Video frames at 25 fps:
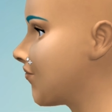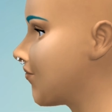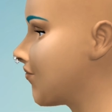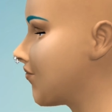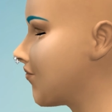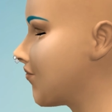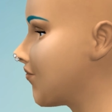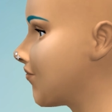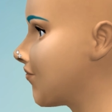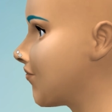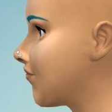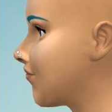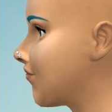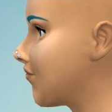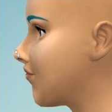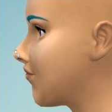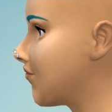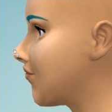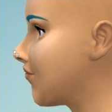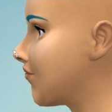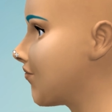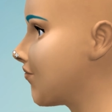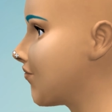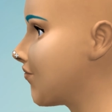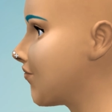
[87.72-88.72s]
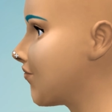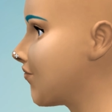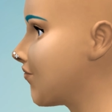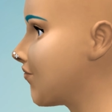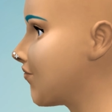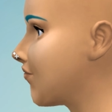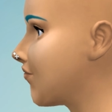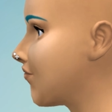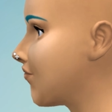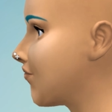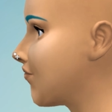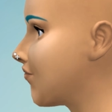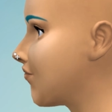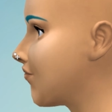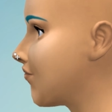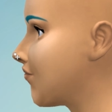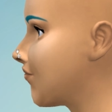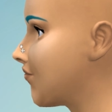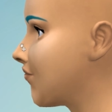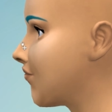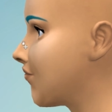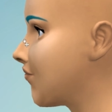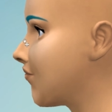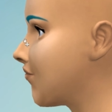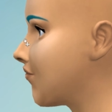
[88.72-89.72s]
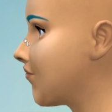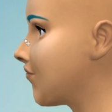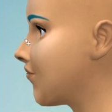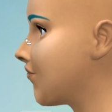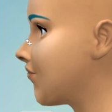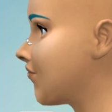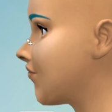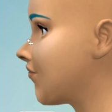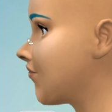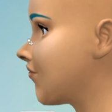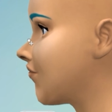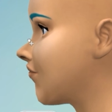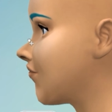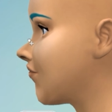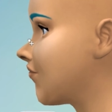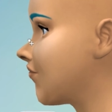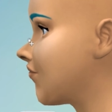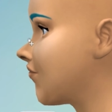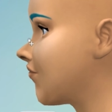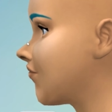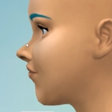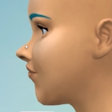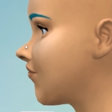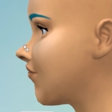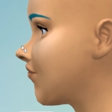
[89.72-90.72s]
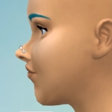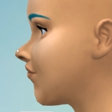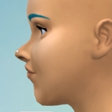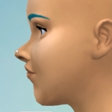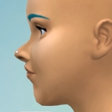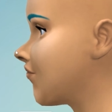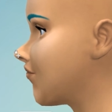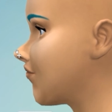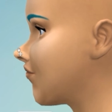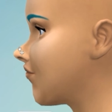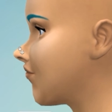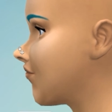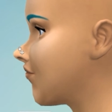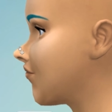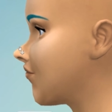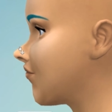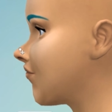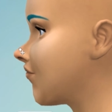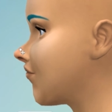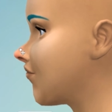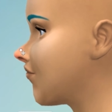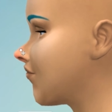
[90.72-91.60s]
No one is speaking in this clip.